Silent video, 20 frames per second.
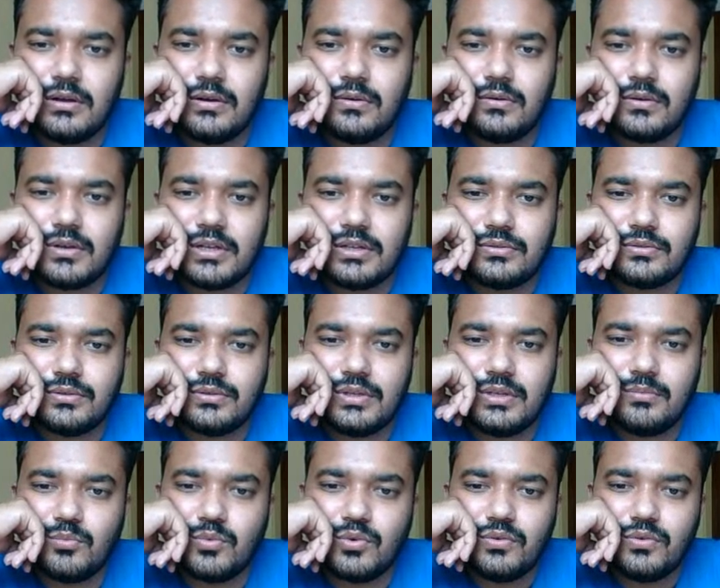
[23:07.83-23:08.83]
Okay, so he
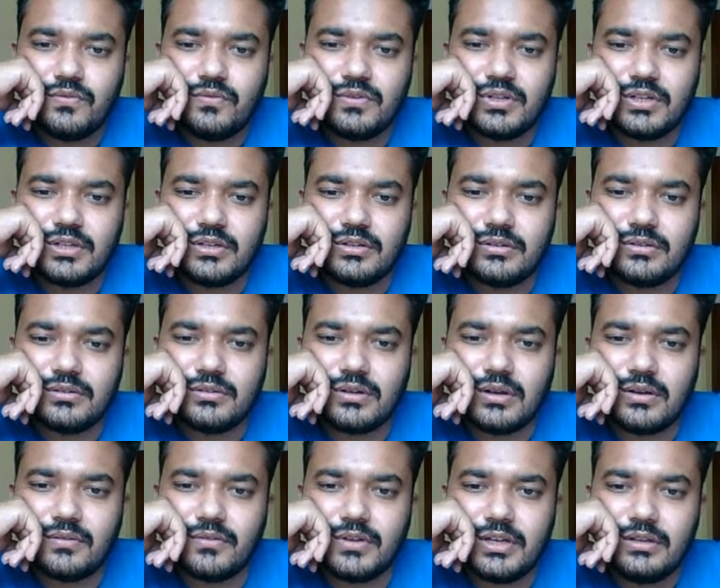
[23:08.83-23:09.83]
moved here
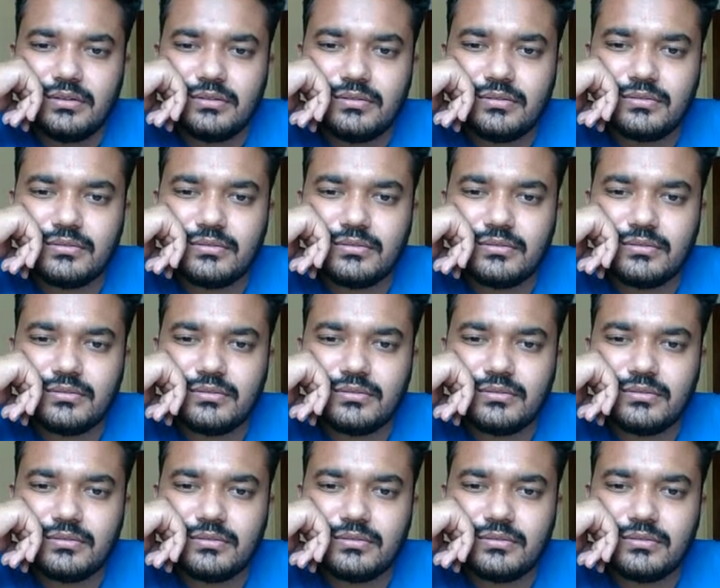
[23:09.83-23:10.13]
away.